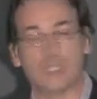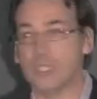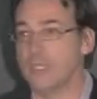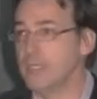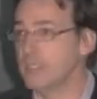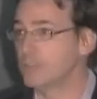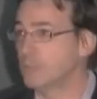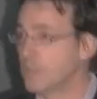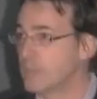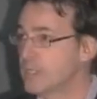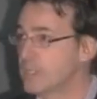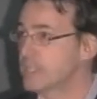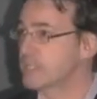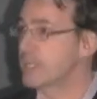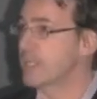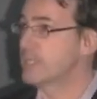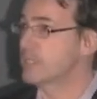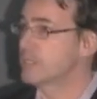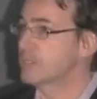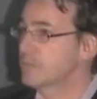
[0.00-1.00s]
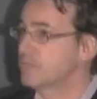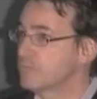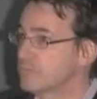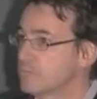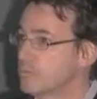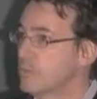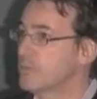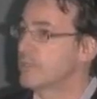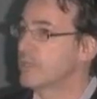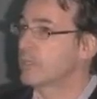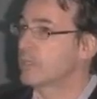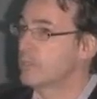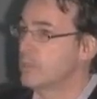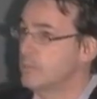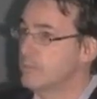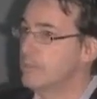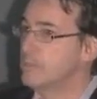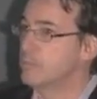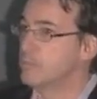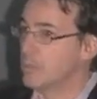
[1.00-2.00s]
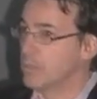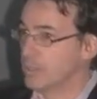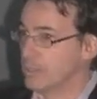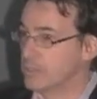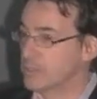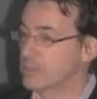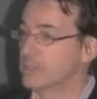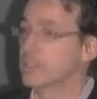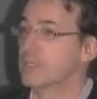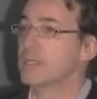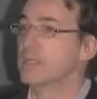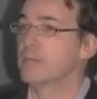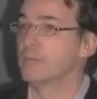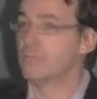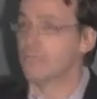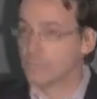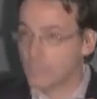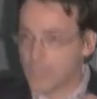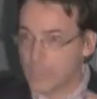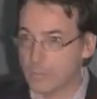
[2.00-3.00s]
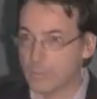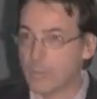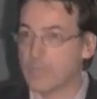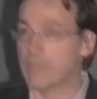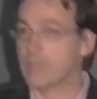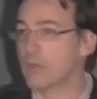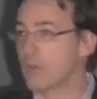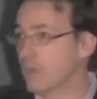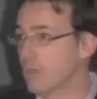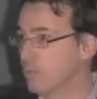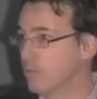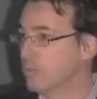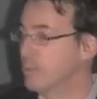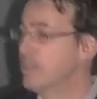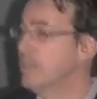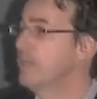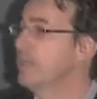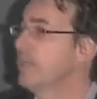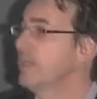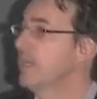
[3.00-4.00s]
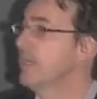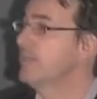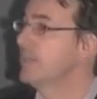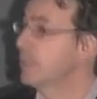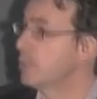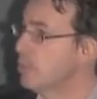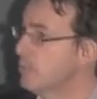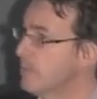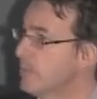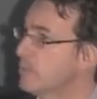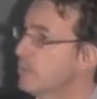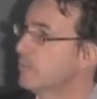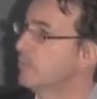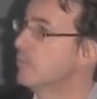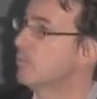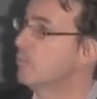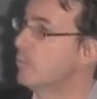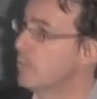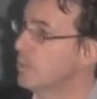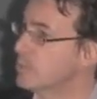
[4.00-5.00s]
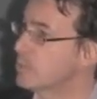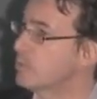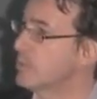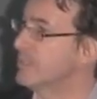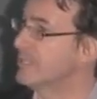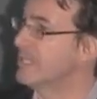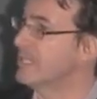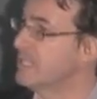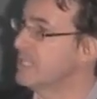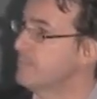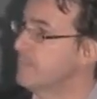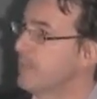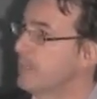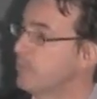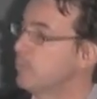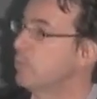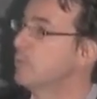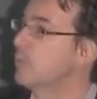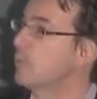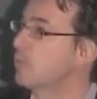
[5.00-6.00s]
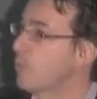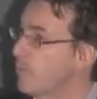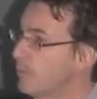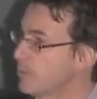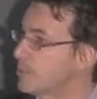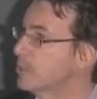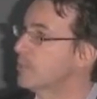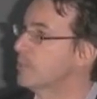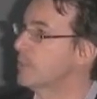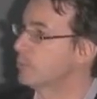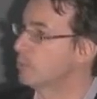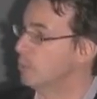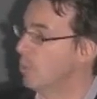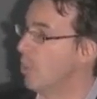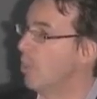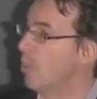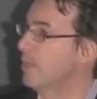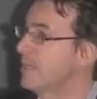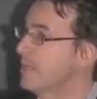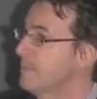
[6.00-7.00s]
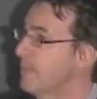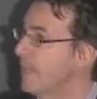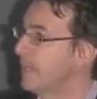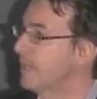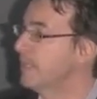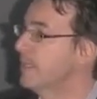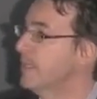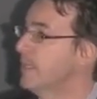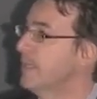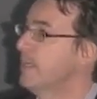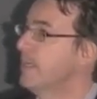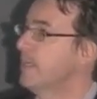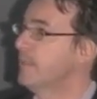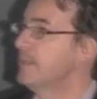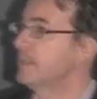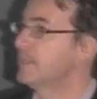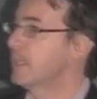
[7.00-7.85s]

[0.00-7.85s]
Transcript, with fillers: The machine needs to understand what the human wants, where it wants to go, and the human wants to anticipate what the robot is going to do. Only by